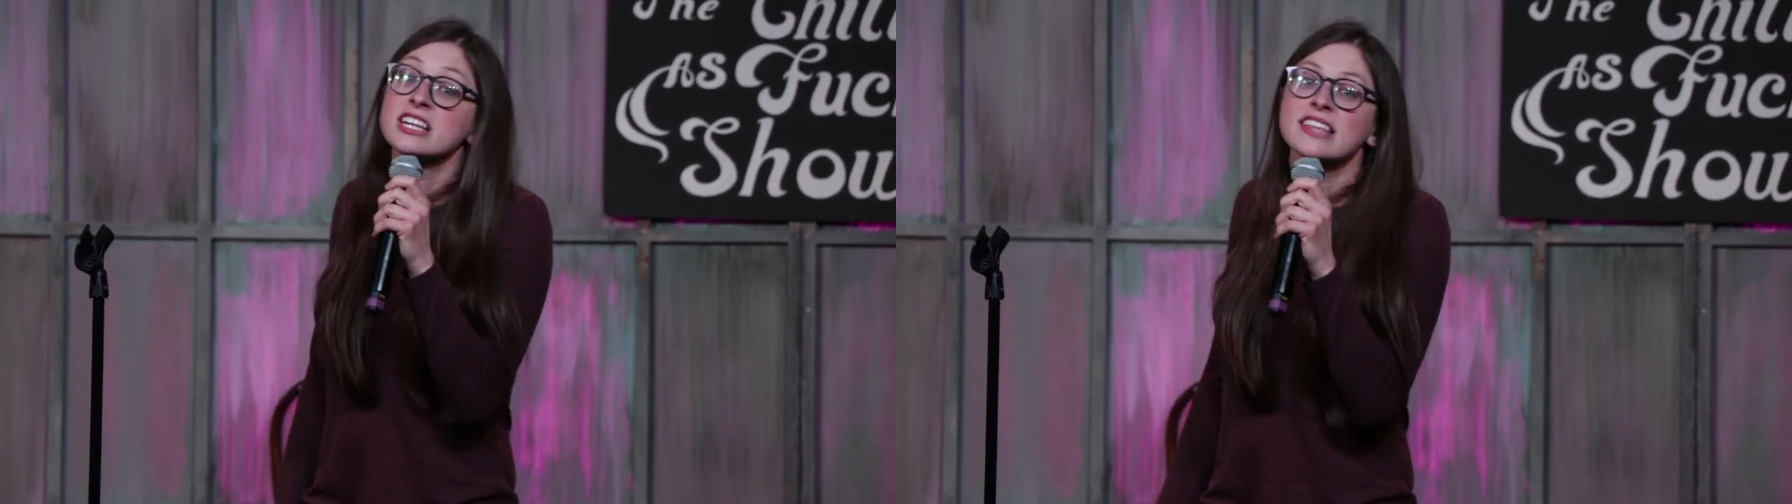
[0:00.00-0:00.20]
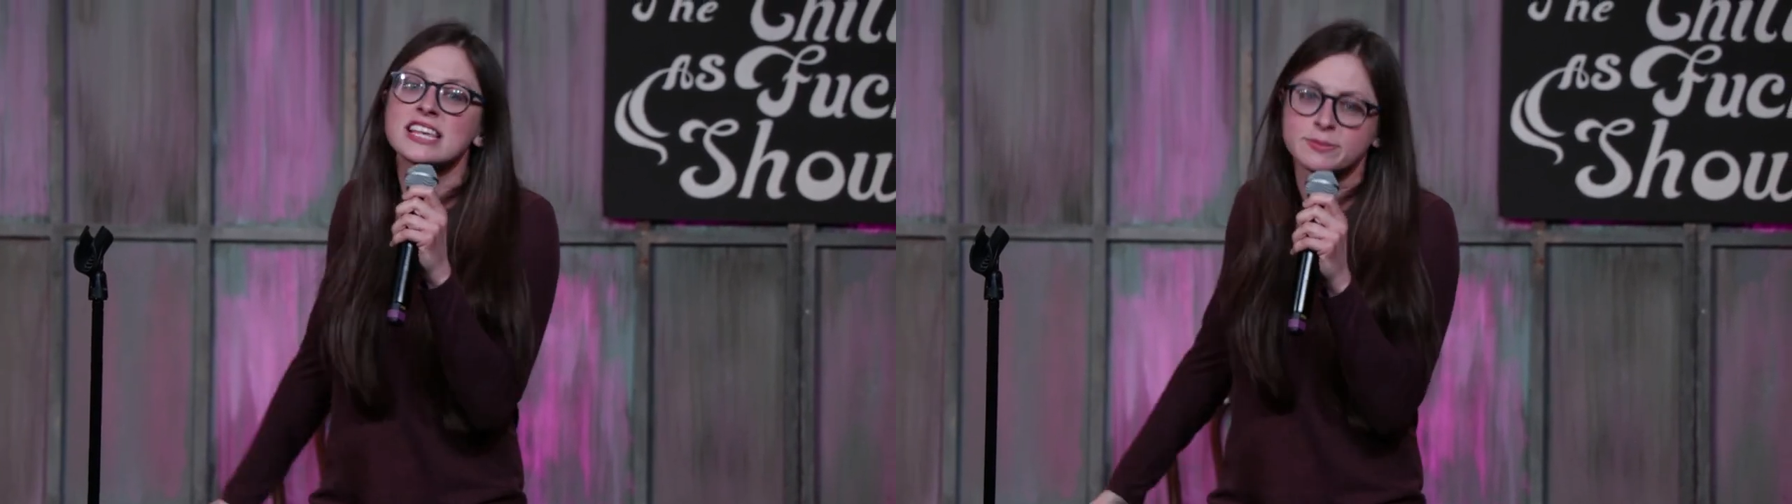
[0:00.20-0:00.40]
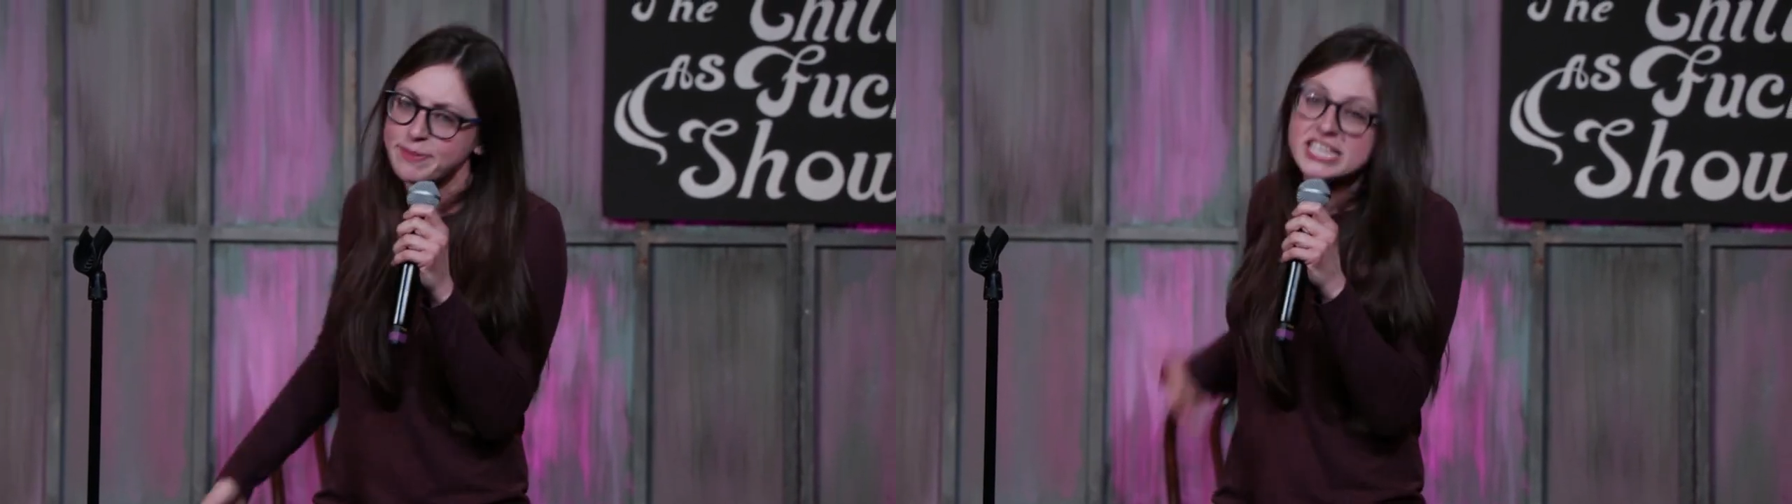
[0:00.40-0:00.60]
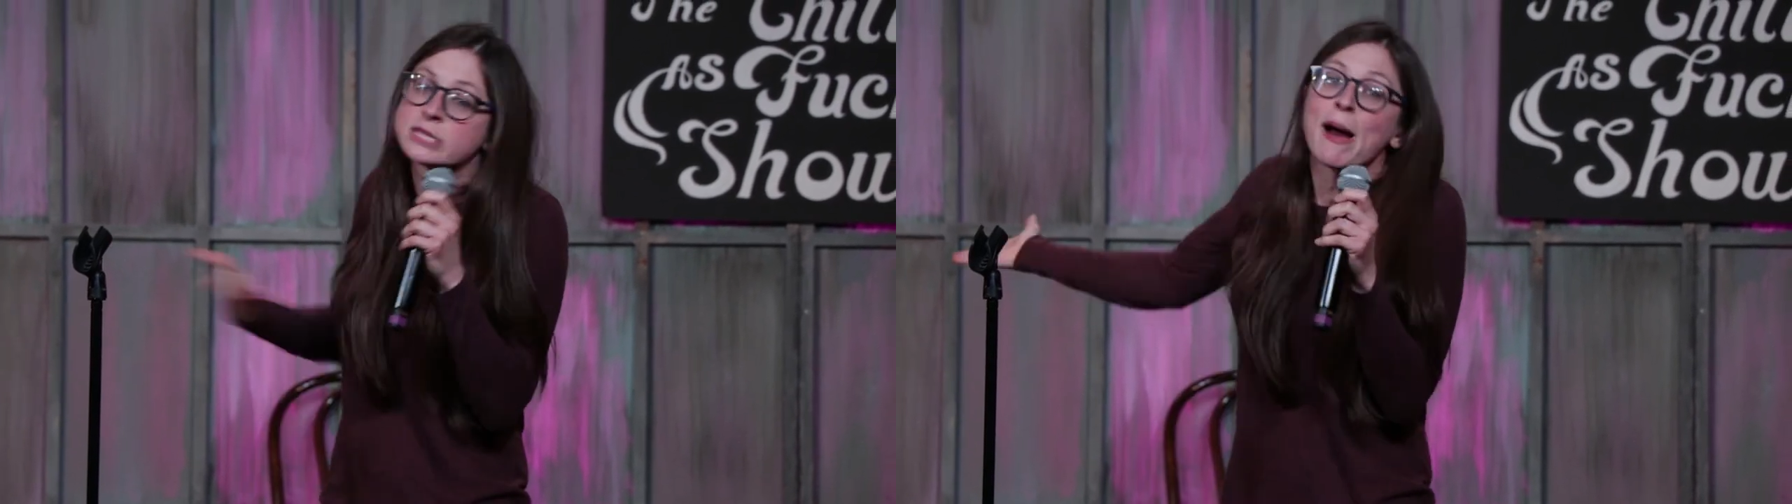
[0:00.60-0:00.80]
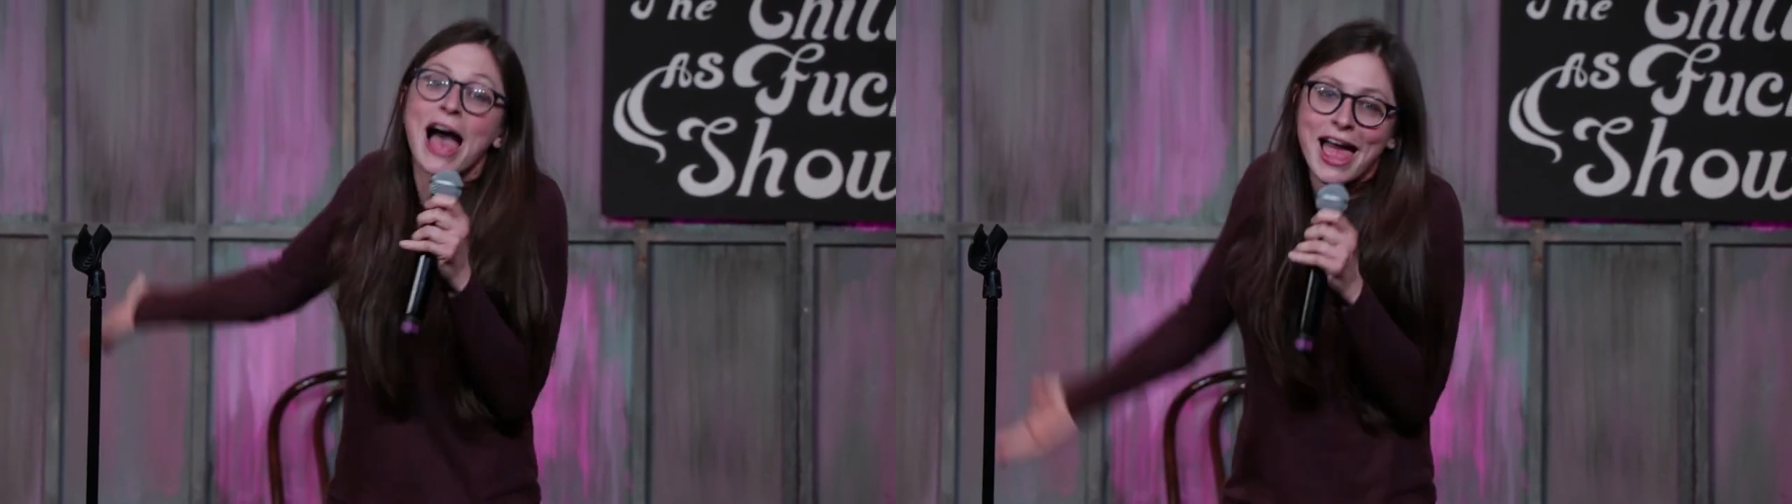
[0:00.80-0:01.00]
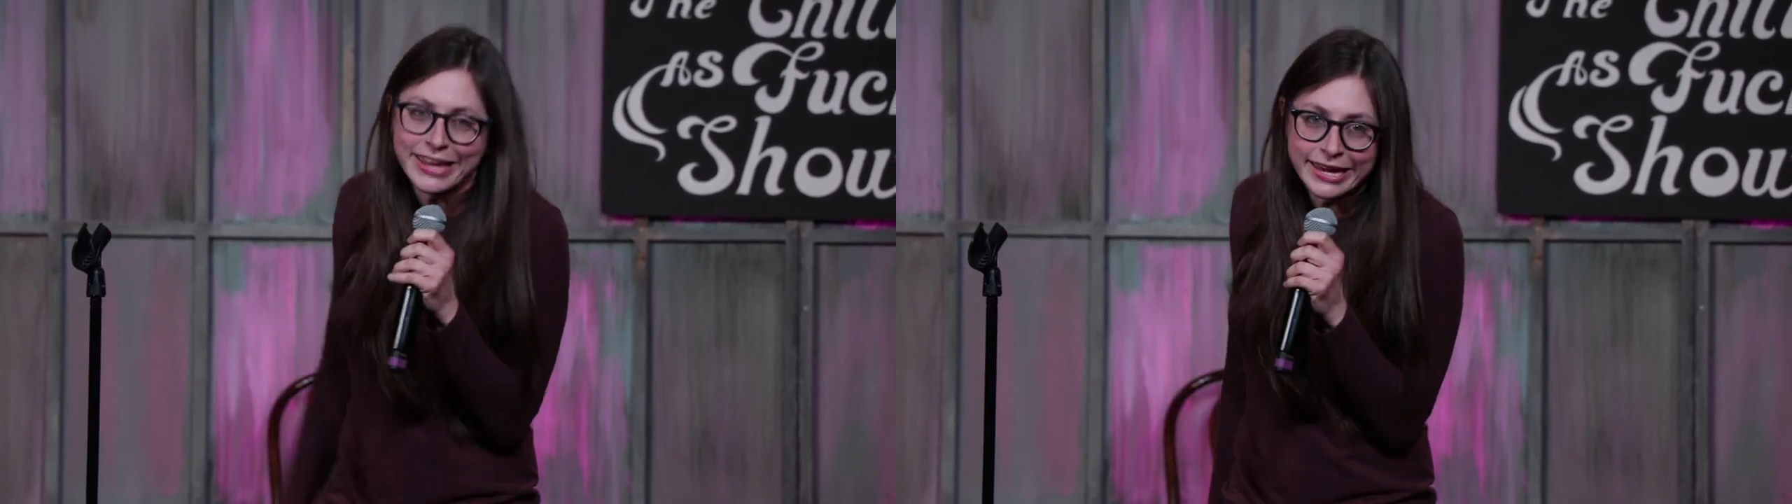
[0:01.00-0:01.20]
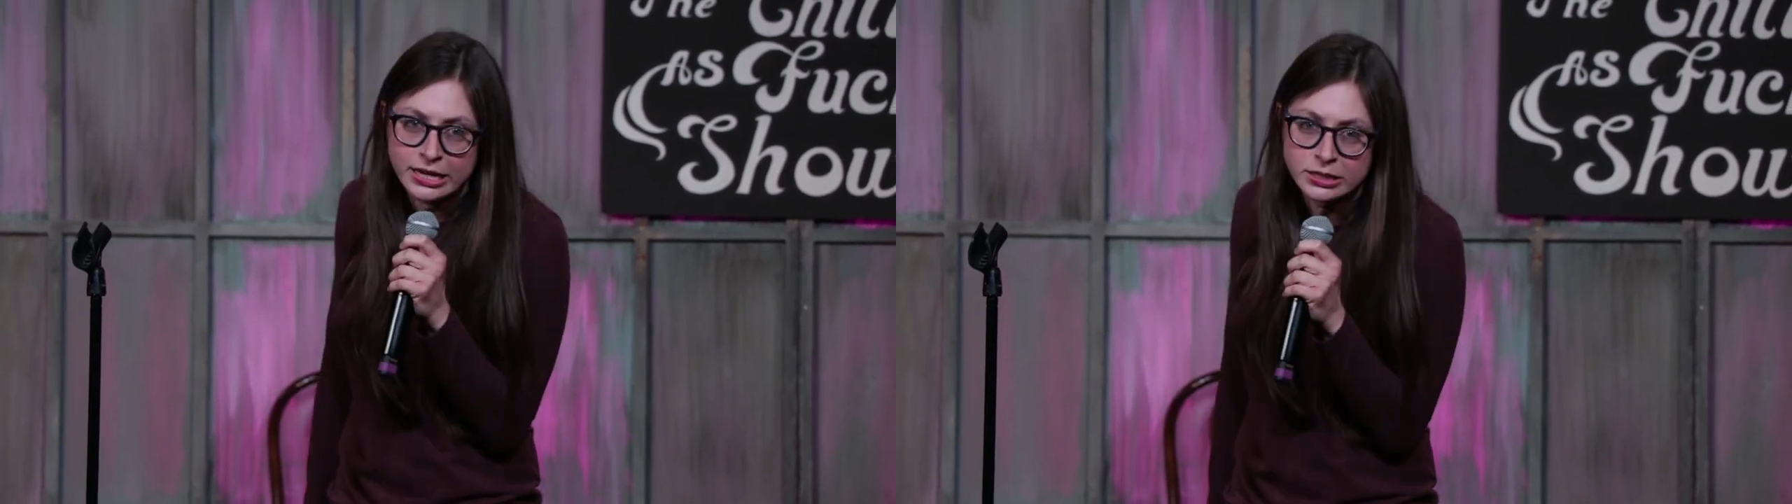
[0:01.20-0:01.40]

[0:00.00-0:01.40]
in a lesbian's body.